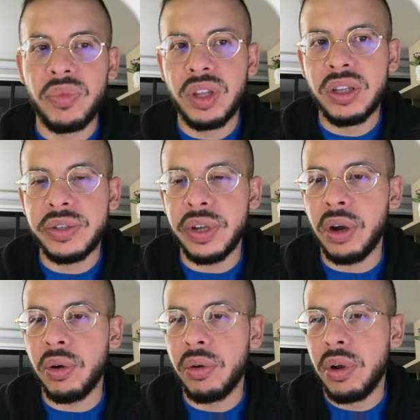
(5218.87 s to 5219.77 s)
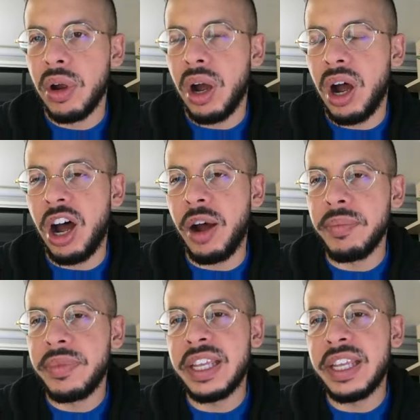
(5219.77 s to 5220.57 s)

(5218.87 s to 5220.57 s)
So this is